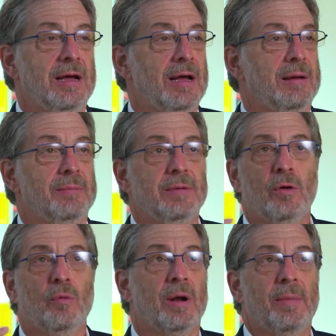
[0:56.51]

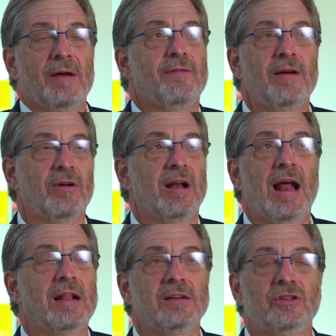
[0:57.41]
One of my favorite
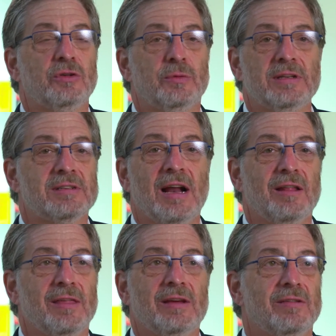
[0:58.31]
analogies with this
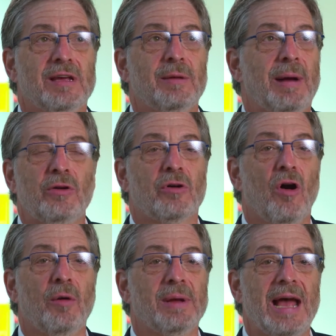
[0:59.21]
kind of thing is think about your
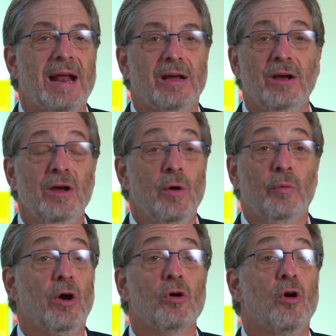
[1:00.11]
car mechanic.
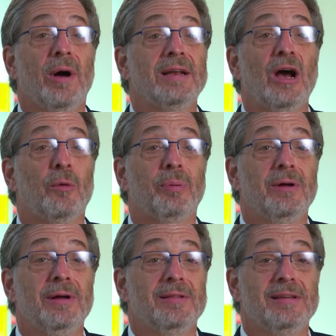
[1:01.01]
We all go on Yelp
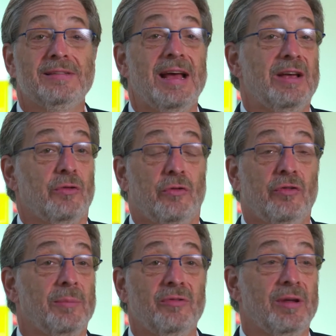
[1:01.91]
these days or
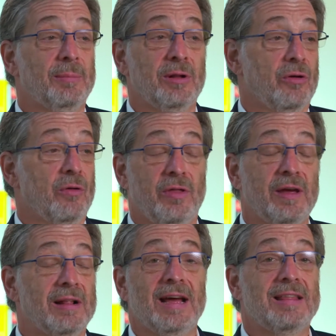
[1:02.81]
some similar
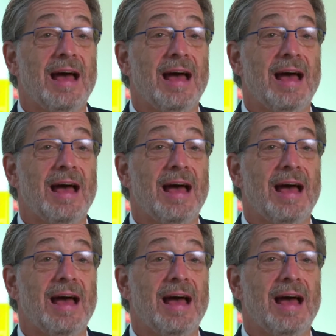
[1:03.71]
thing like